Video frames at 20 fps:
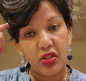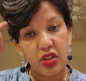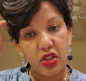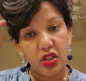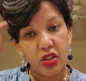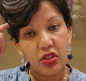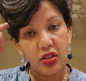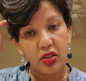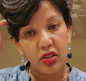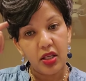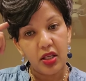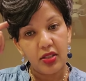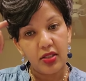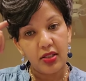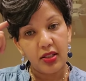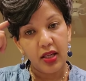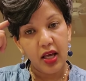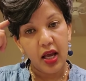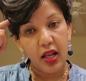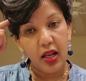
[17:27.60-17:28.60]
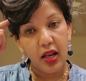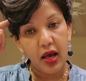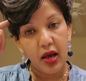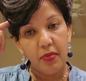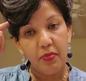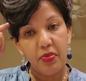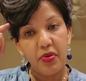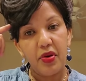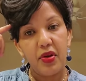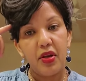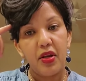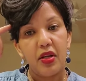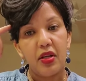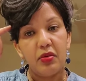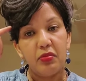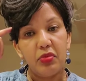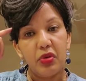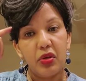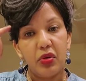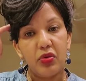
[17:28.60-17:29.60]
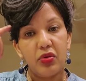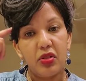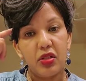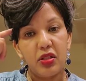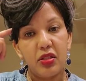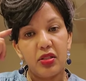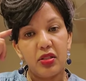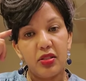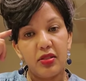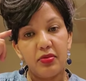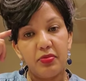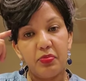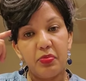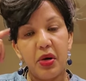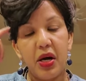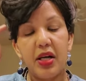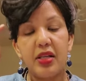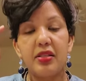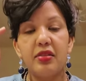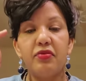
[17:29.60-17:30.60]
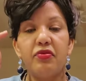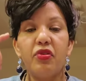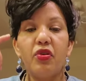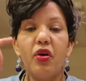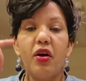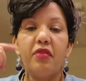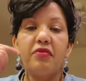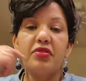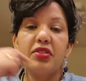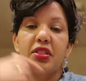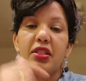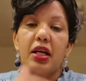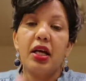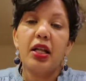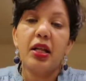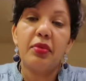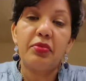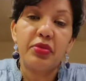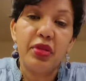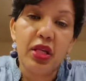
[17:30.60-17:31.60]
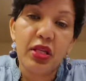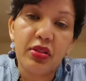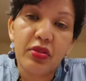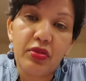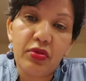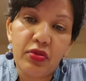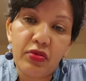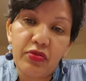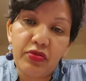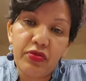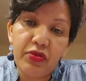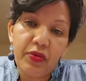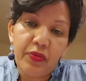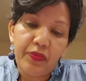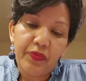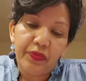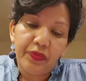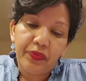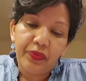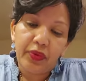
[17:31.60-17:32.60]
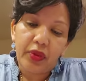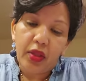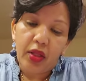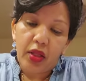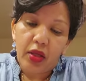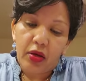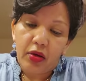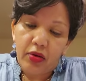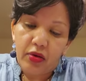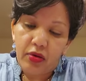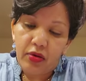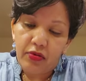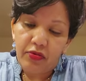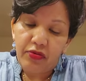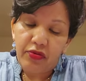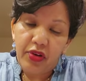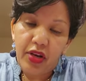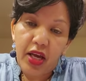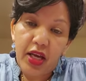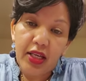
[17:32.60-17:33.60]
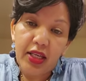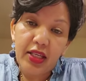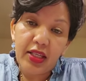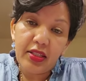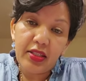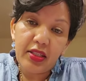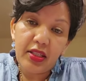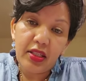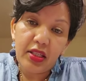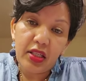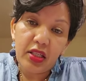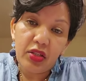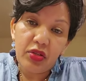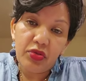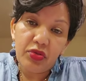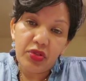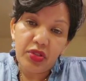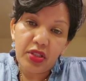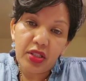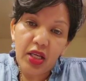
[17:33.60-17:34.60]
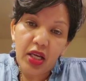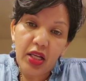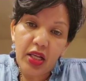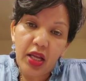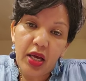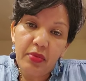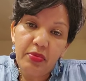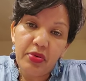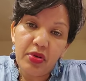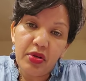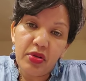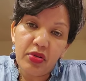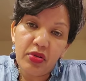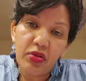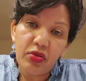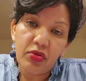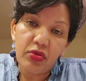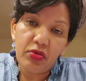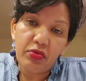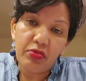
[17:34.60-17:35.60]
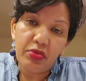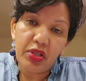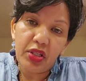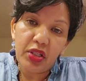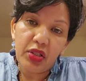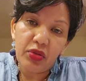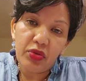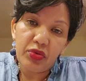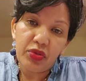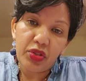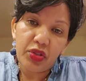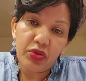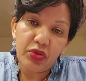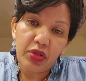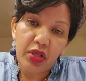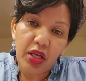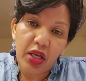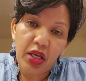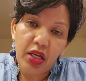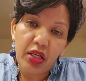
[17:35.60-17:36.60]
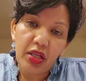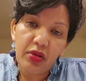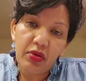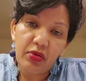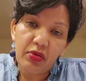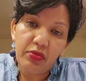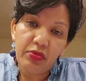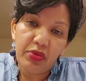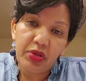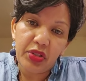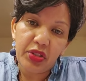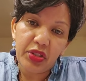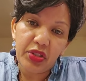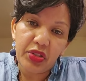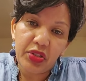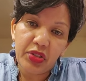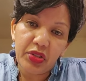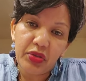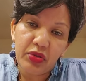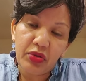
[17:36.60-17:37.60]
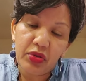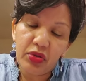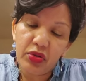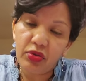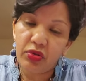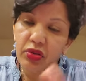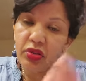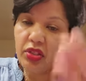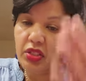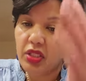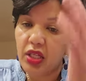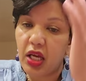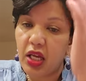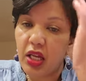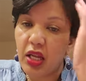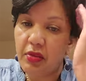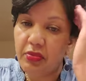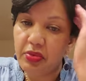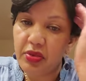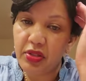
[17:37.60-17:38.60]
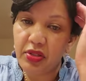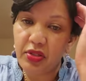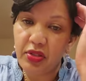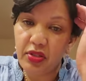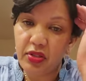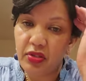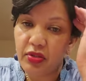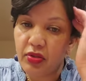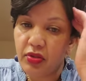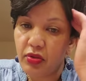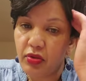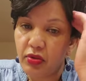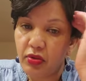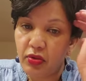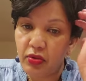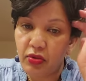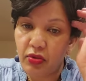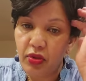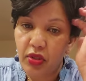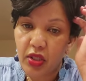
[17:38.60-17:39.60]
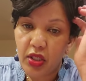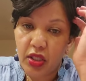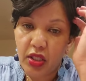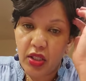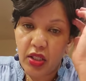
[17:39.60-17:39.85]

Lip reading: too much in the scalp because it is bad if you have scalp dandruff or flaky thing in your scalp and you will be lose your hair, you will be destroy your scalp is so